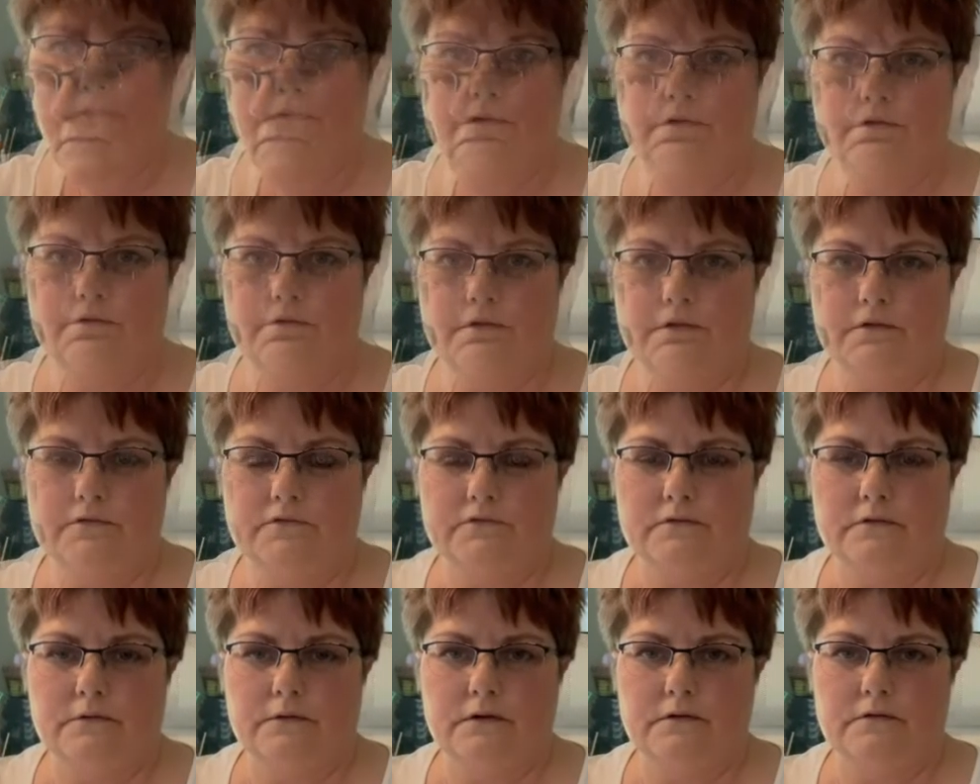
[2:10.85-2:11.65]
Okay,
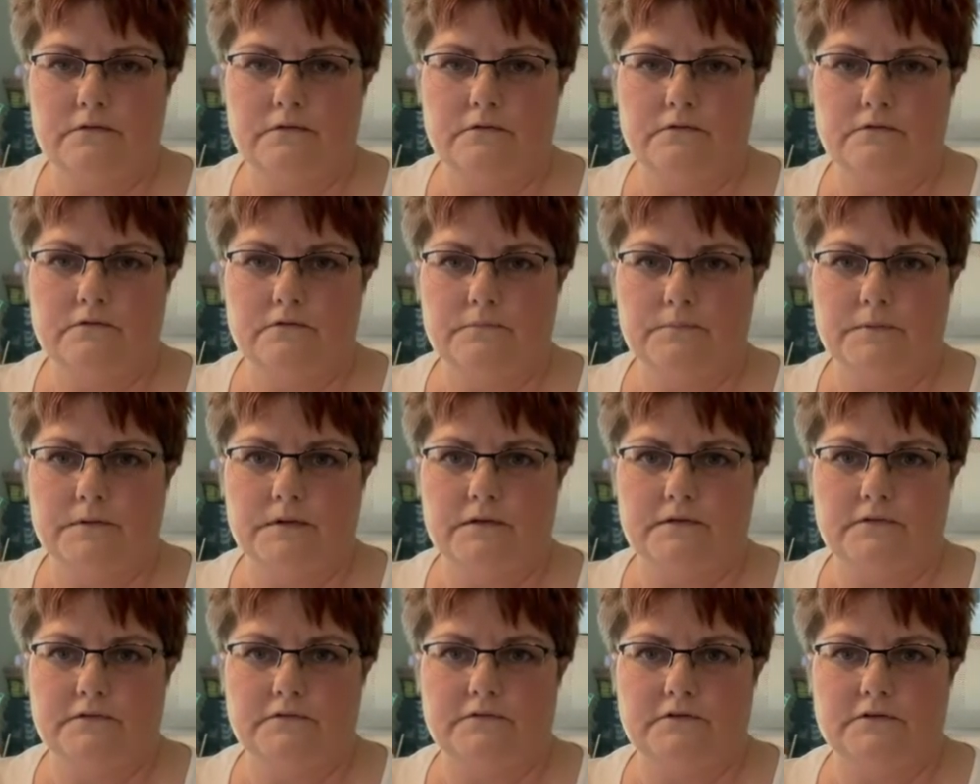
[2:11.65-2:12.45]
so other
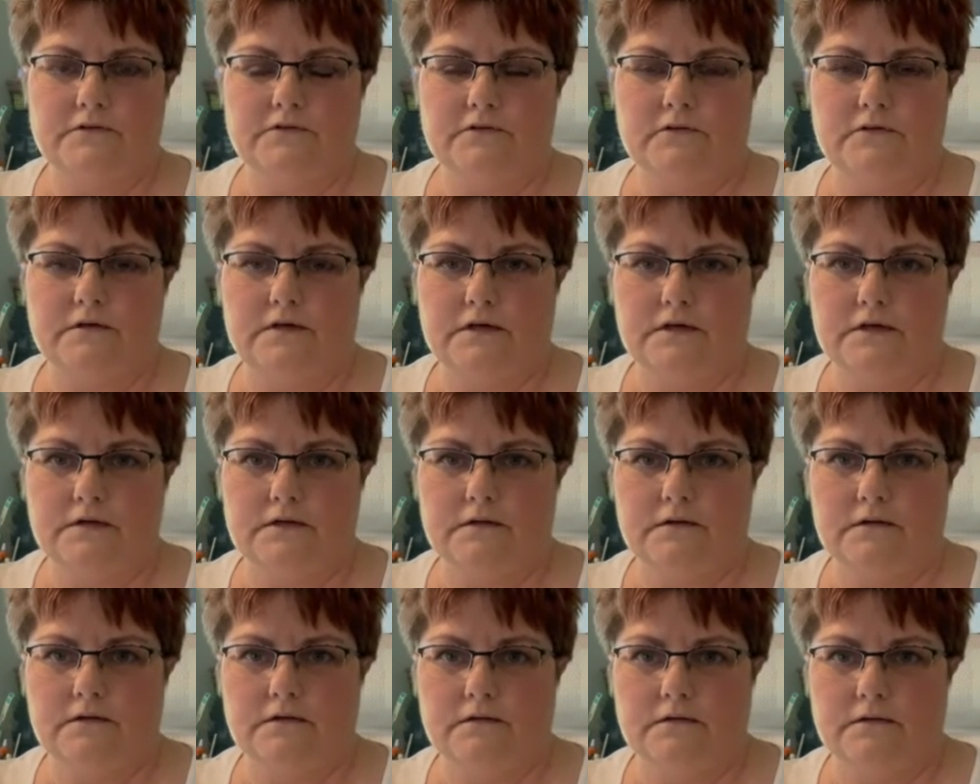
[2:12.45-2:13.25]
supplies that you
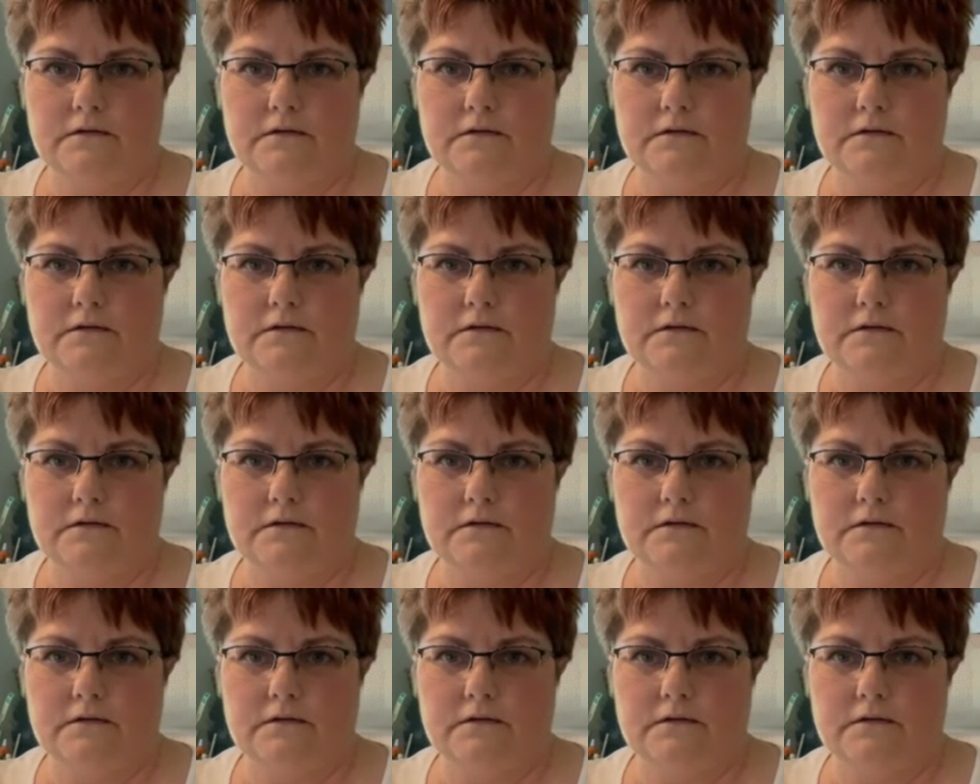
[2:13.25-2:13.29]
need.